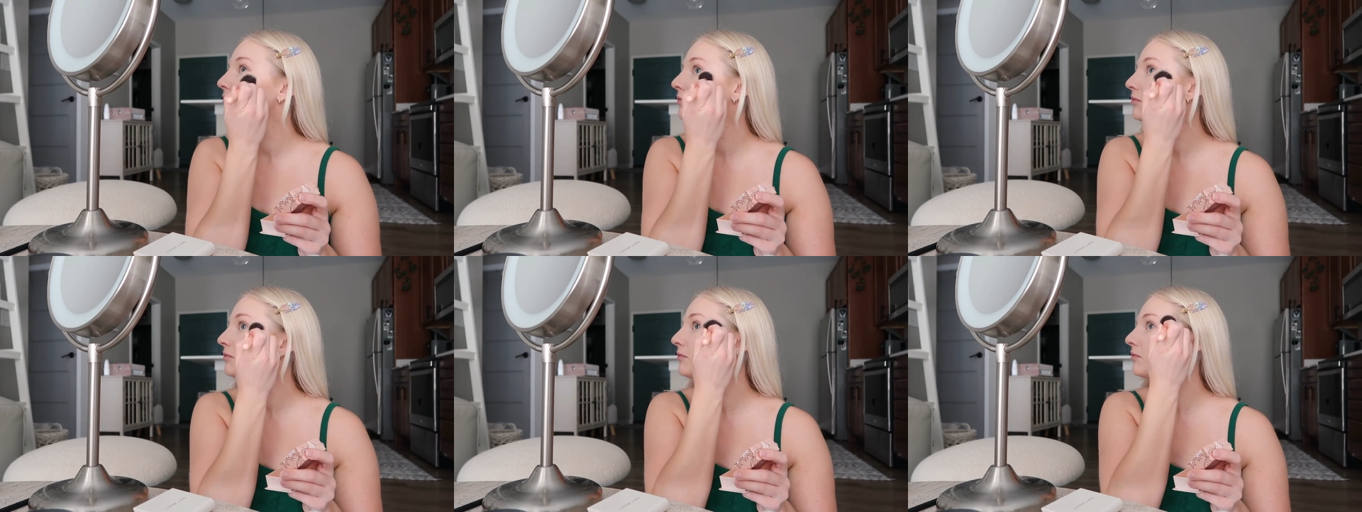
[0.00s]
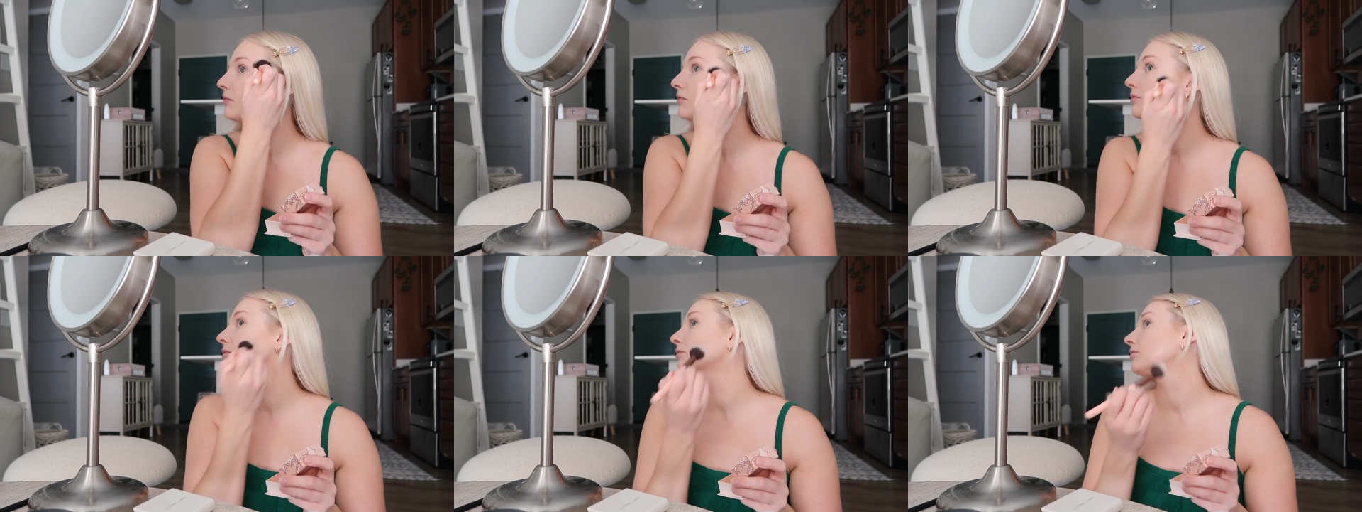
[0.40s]

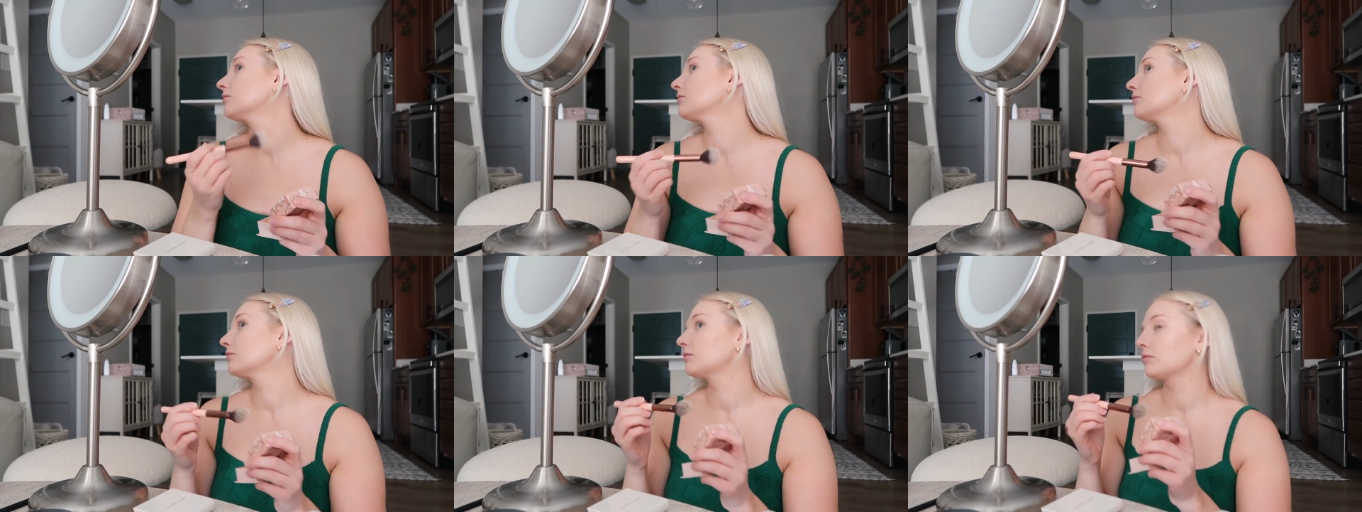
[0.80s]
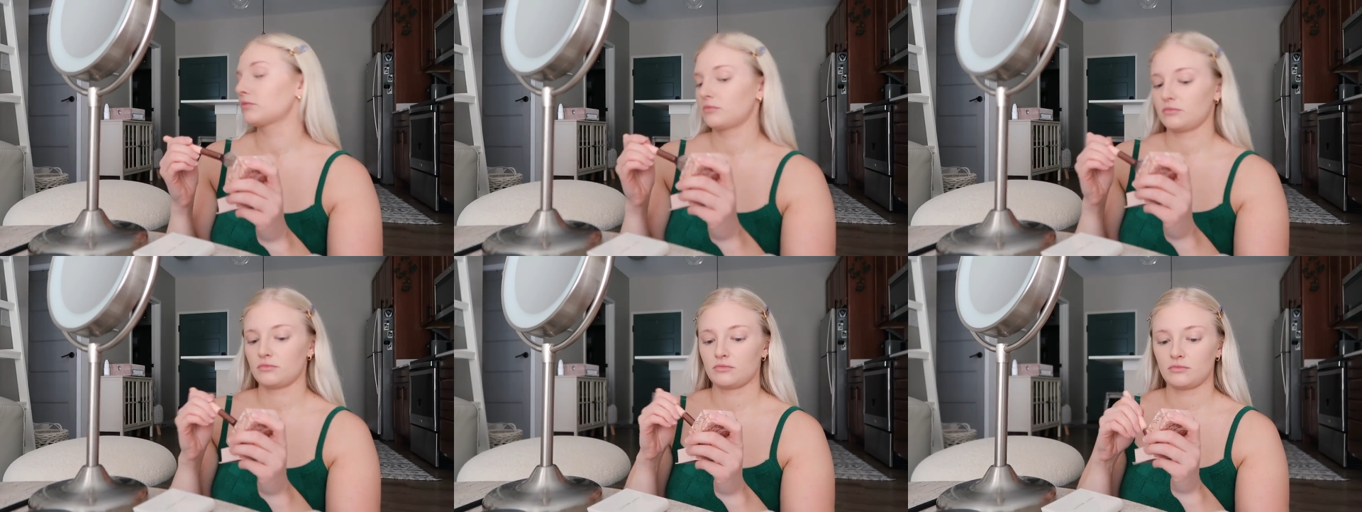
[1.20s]

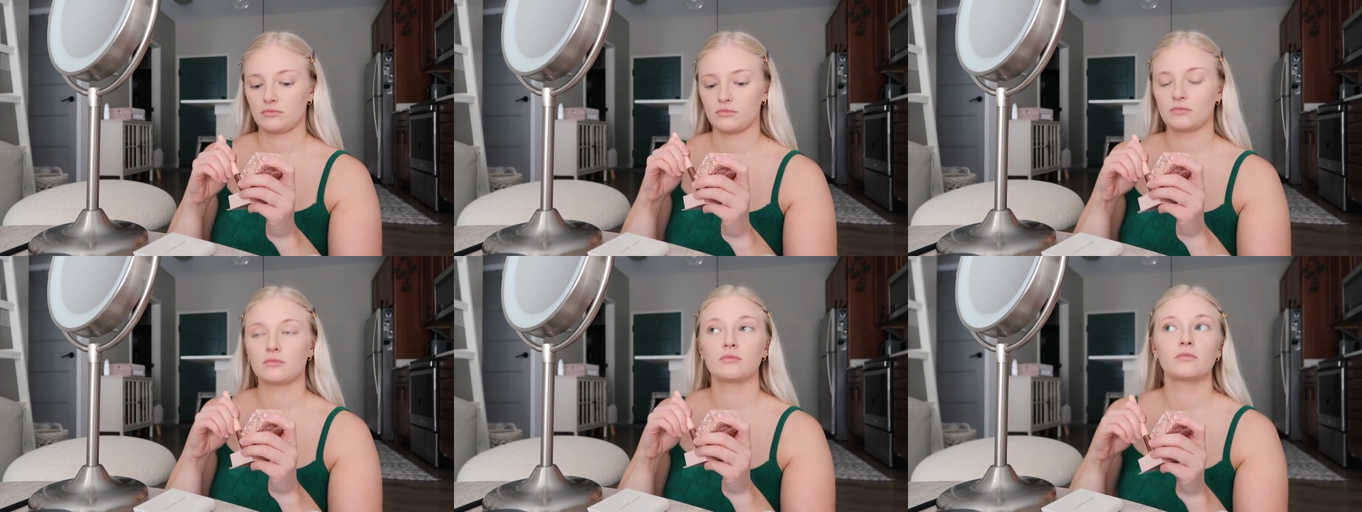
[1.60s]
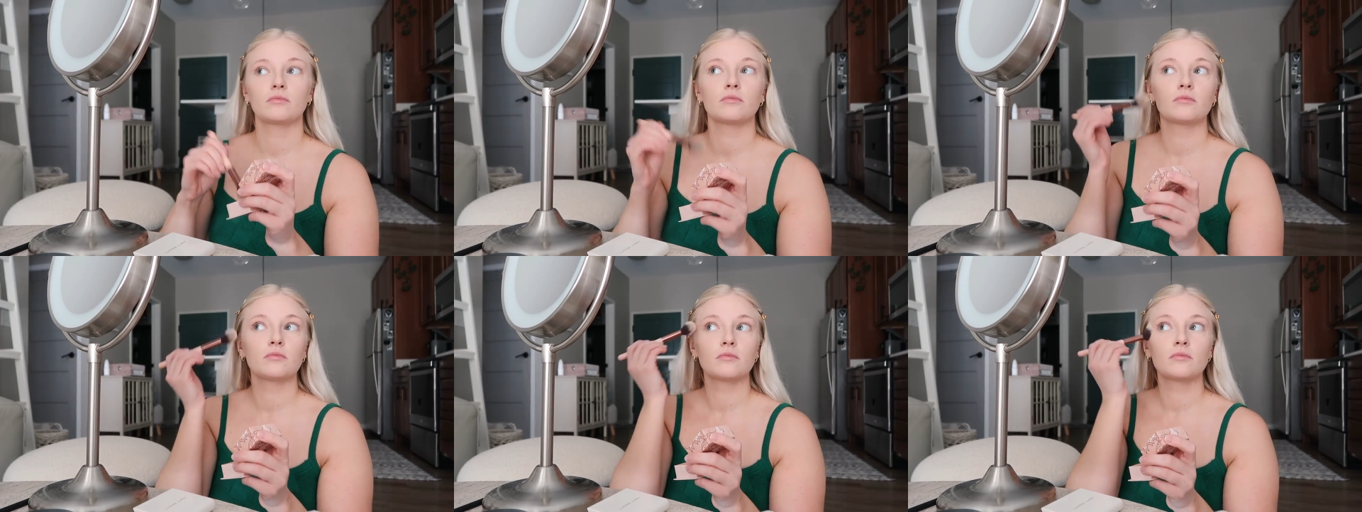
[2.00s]

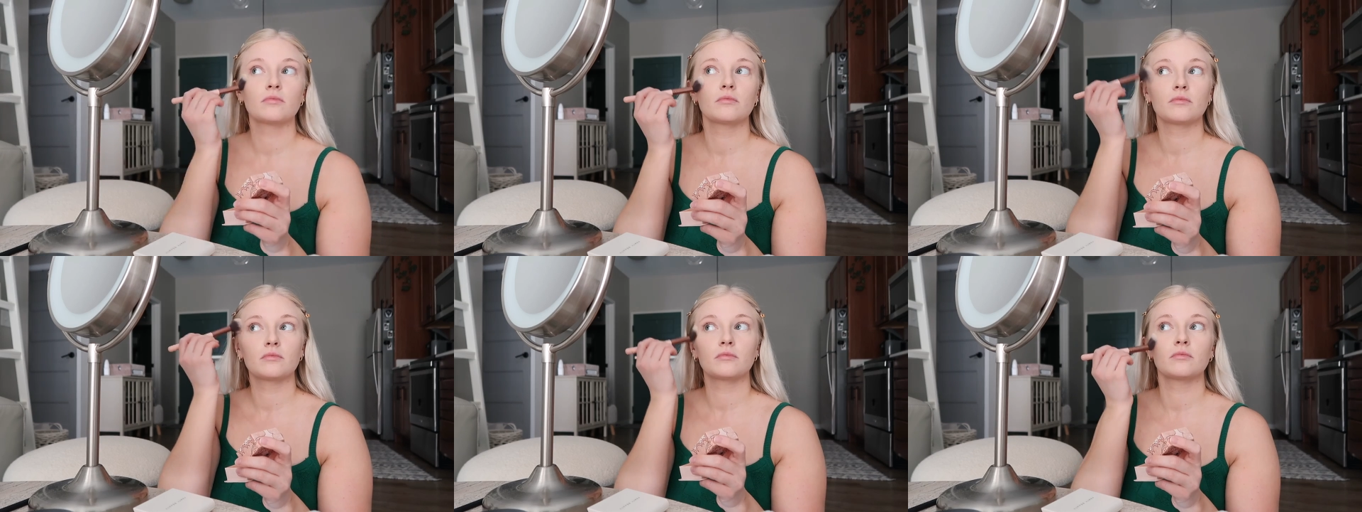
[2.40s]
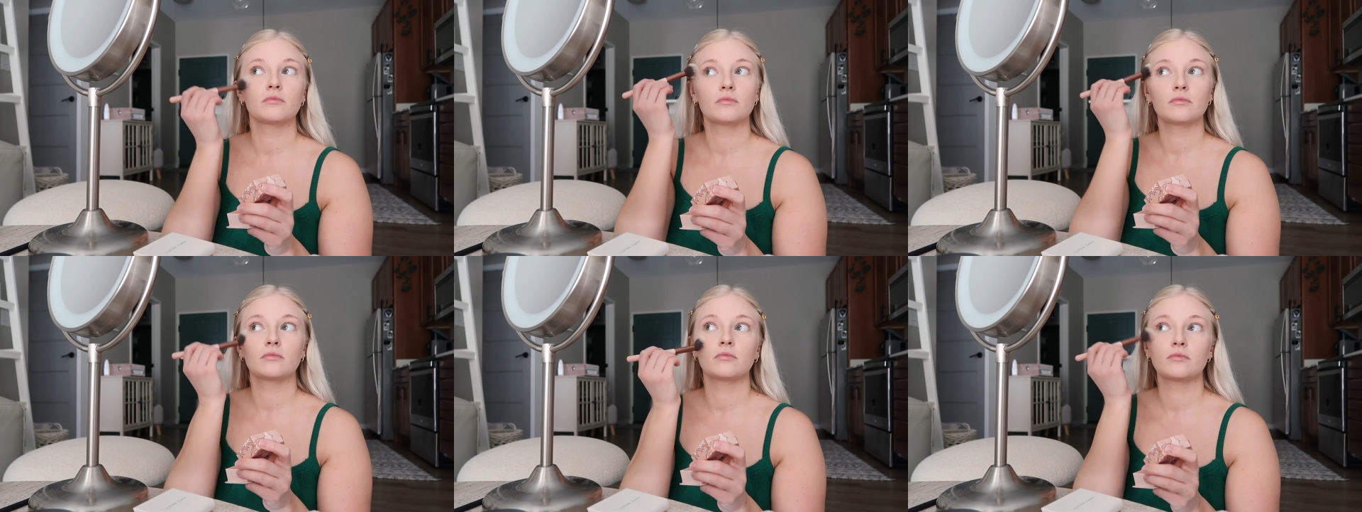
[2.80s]

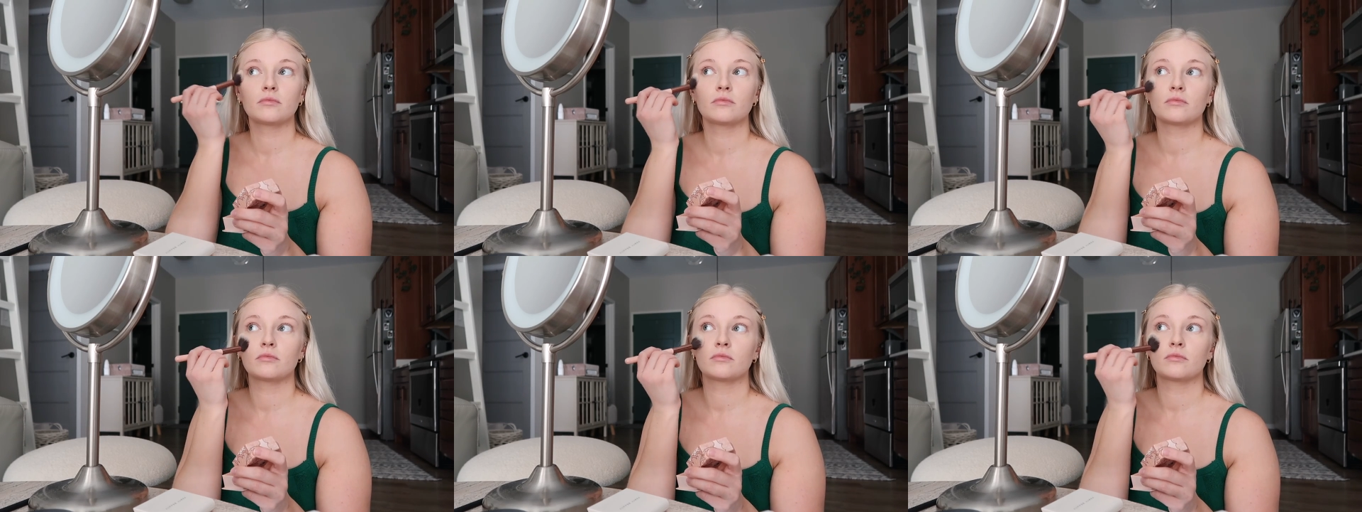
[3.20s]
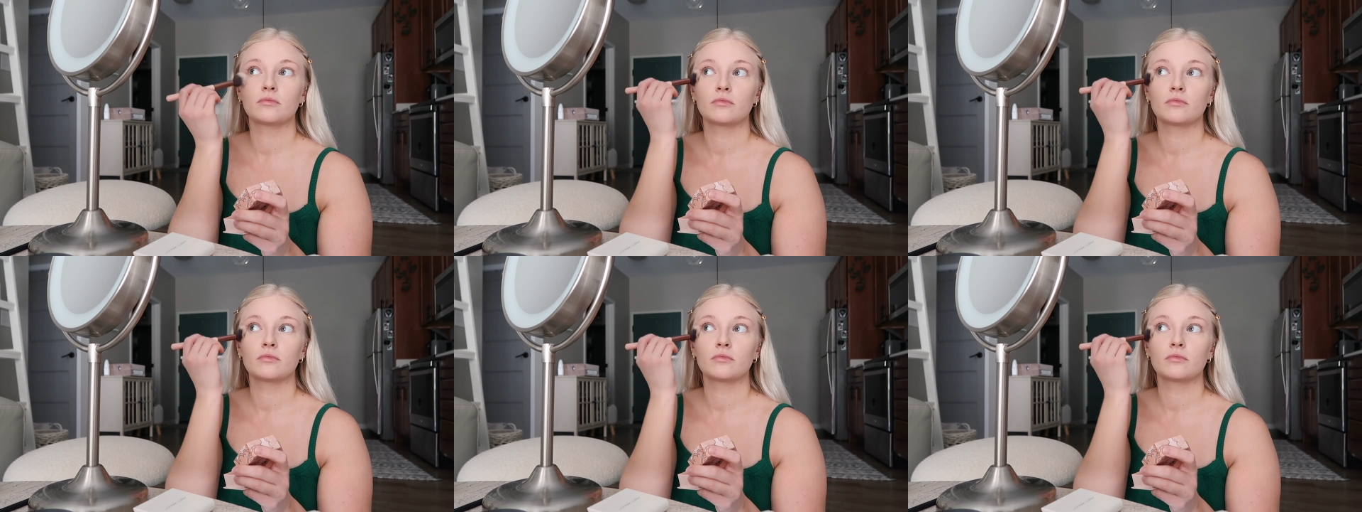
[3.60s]
Nobody speaks.